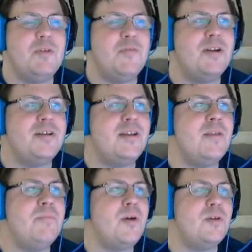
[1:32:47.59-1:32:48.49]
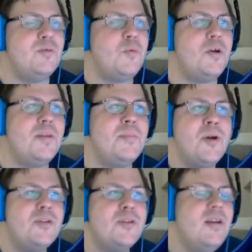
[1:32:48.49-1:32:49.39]
We've already done part 1 and
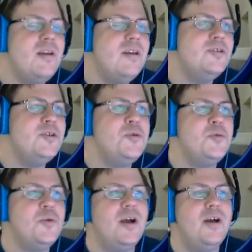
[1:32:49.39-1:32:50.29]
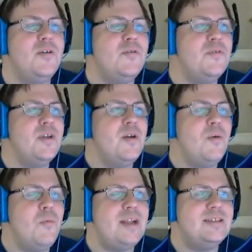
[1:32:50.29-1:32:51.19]
part 2 of
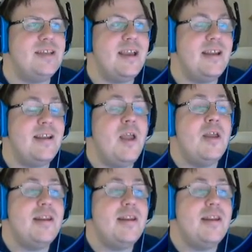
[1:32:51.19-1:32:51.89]
White Sand.